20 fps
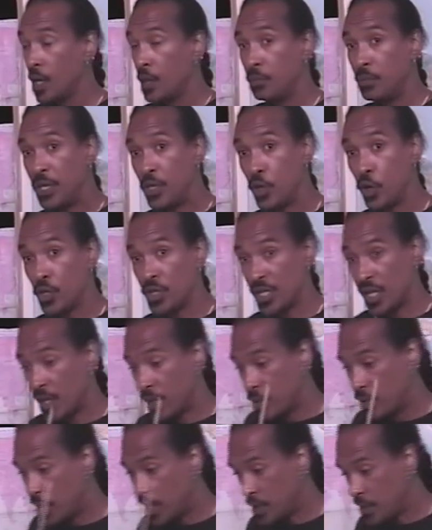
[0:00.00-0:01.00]
Because
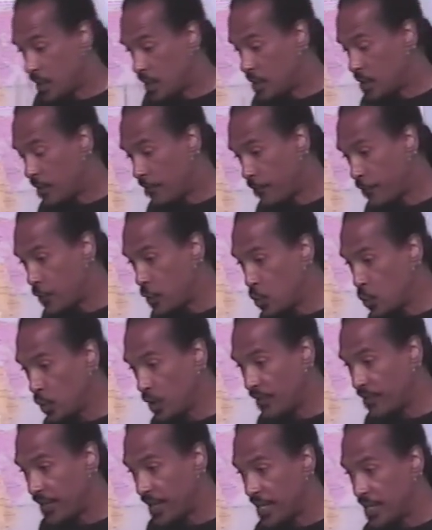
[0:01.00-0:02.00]
the, the, the fuel
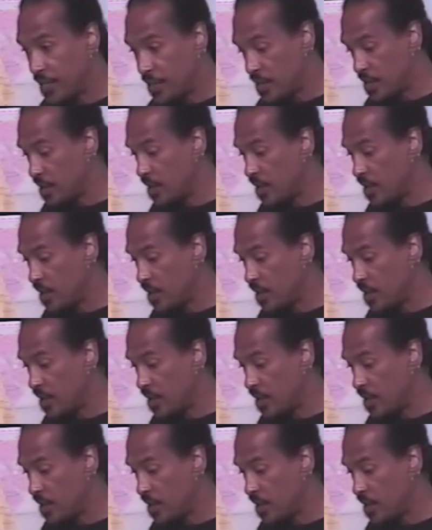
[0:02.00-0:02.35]
of, in,